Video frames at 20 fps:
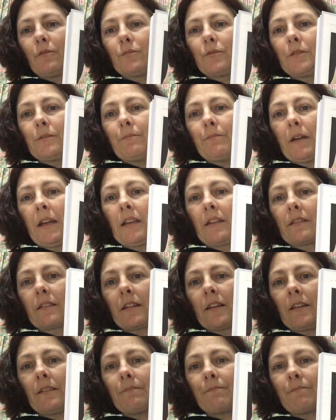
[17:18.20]
I would make
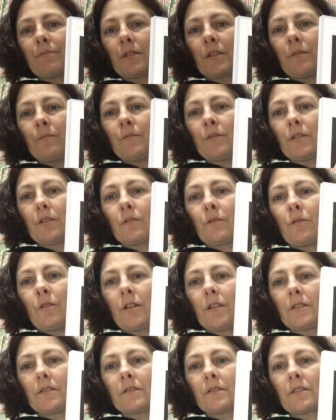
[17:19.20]
that, but I'm not
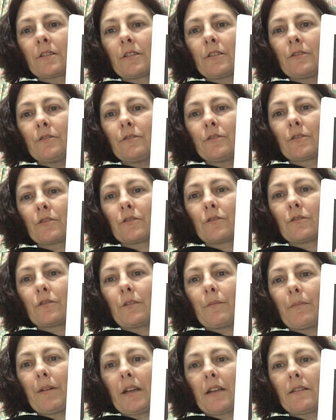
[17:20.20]
quite so sure
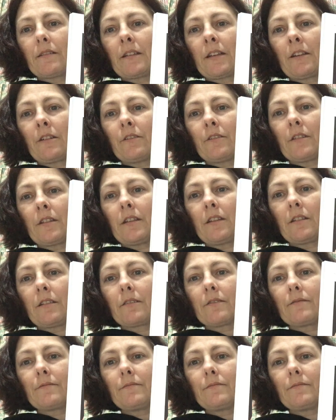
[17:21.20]
about that, I think.